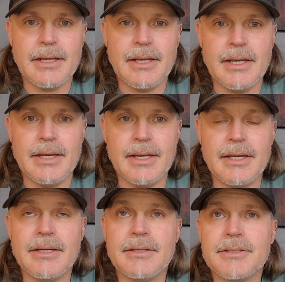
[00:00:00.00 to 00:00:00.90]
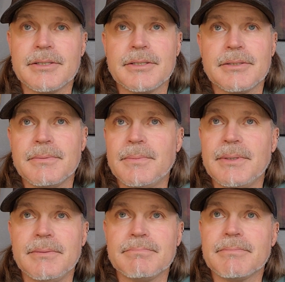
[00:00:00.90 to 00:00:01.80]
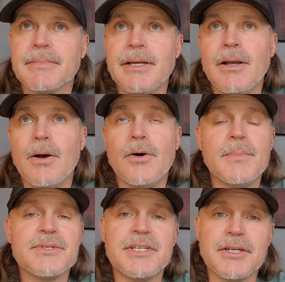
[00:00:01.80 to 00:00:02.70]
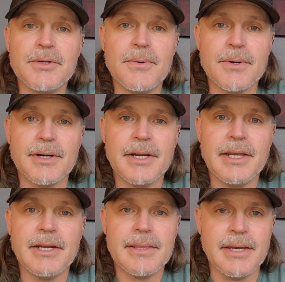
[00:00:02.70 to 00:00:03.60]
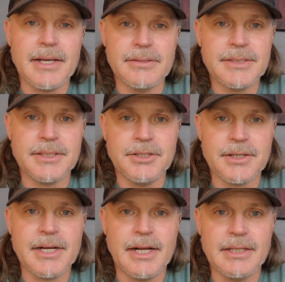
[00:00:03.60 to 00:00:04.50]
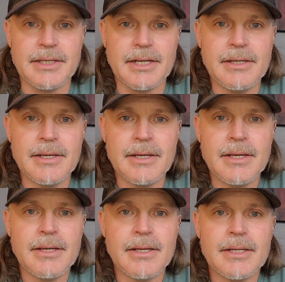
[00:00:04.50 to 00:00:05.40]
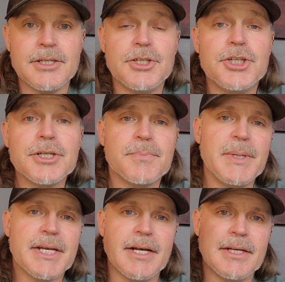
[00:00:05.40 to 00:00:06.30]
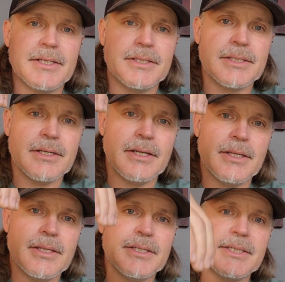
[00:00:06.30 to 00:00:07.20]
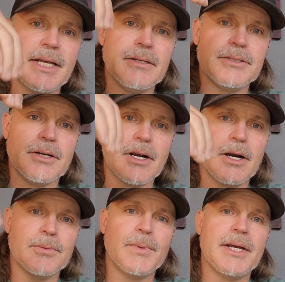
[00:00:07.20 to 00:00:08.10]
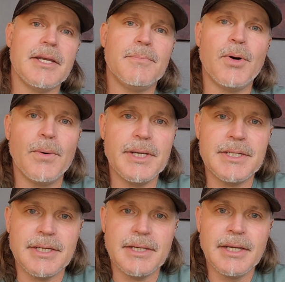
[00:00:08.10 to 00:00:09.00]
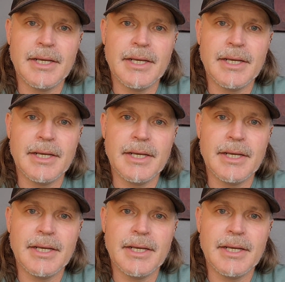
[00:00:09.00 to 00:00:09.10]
and will almost ignore anything else in your colony just because the cells are already pointed